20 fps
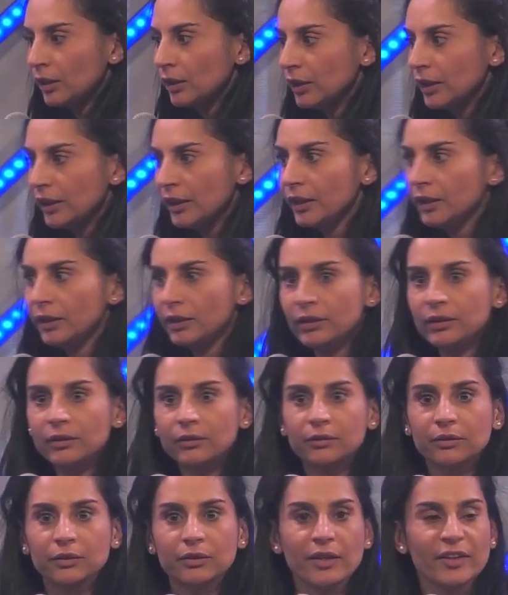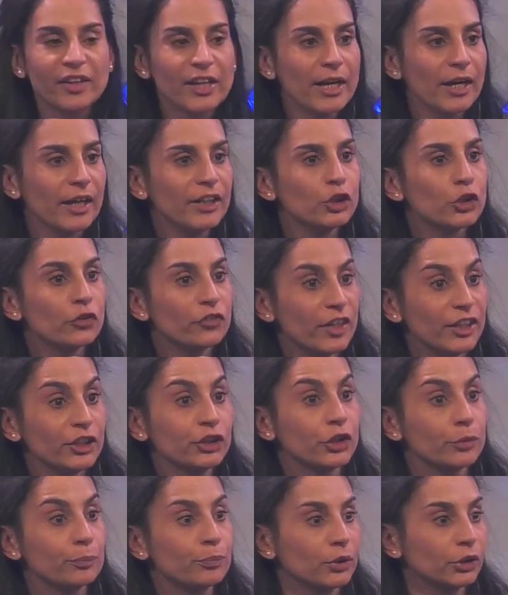in their
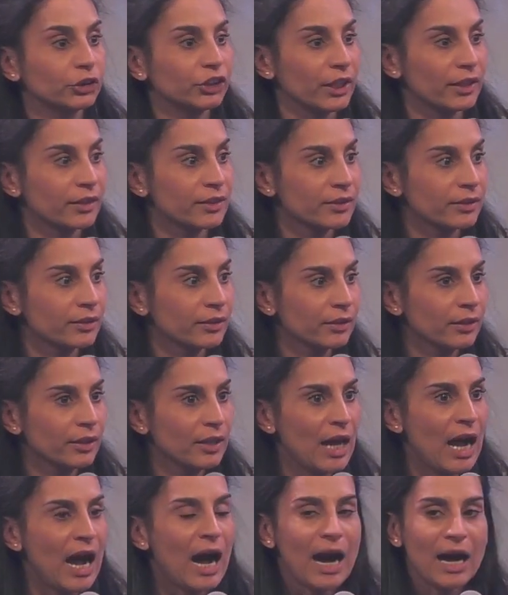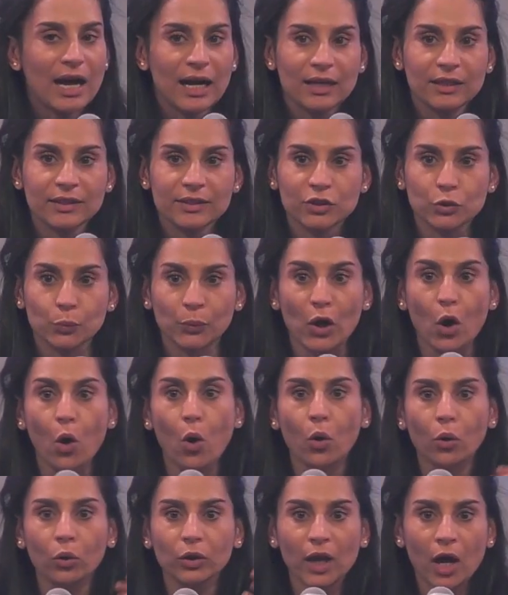innovation project. As we
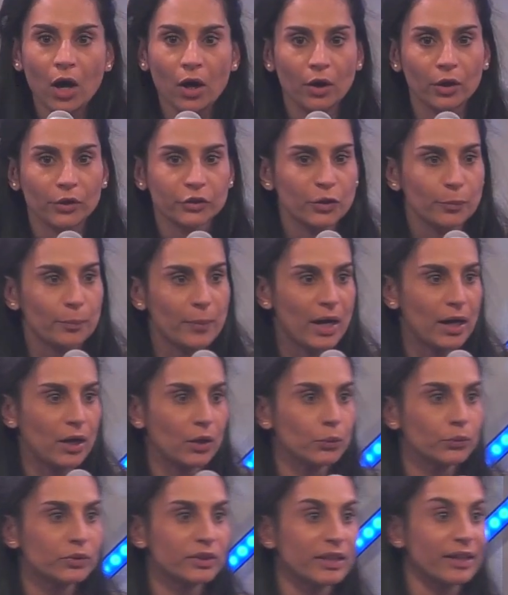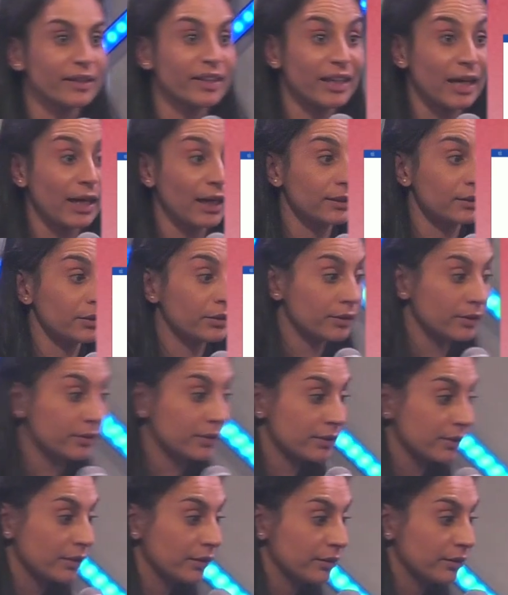all heard about that,